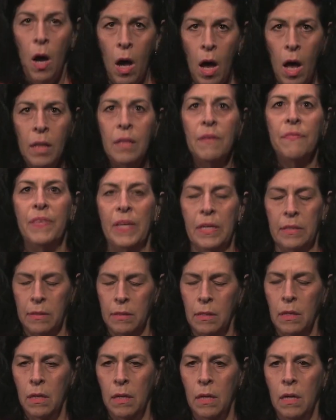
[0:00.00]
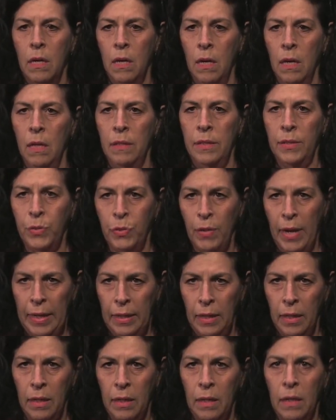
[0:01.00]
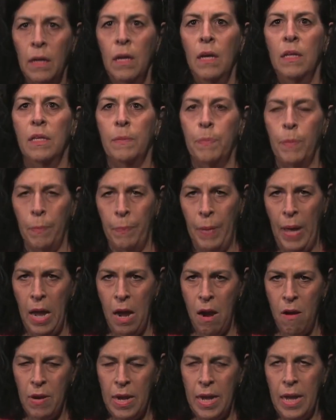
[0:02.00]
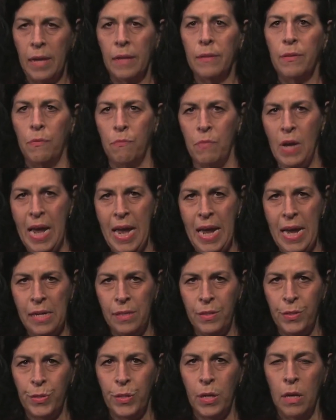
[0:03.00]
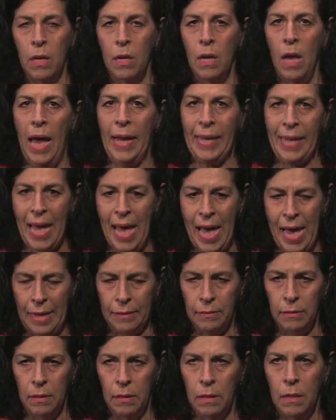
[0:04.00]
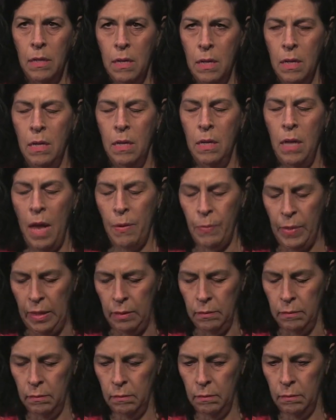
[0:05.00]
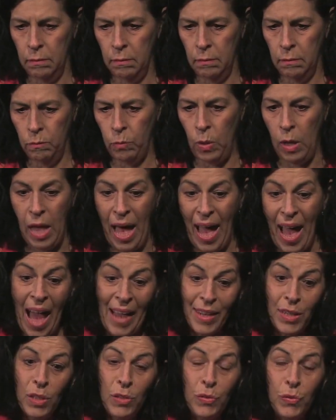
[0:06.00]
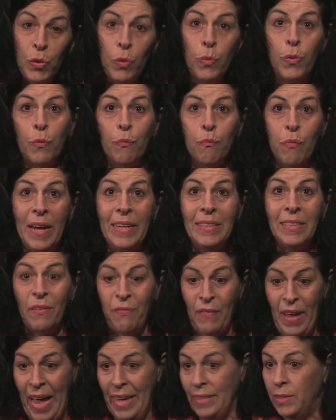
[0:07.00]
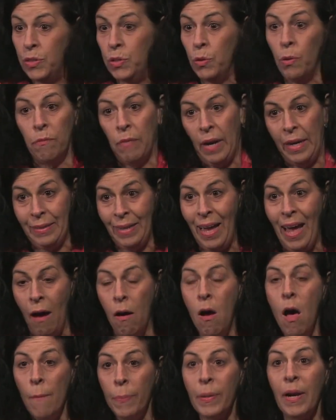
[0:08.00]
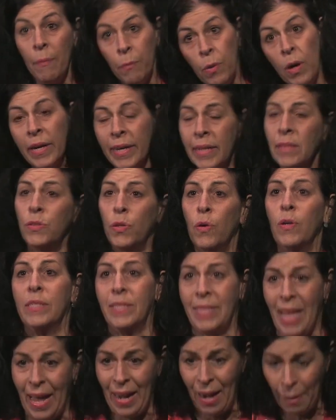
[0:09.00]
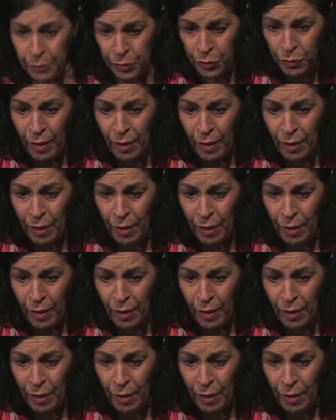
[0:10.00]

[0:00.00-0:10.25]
All of this. The training, the preparing, the race. I can. I will. Well, I could do the race if I had to do it right now, but I'm working towards that. I'm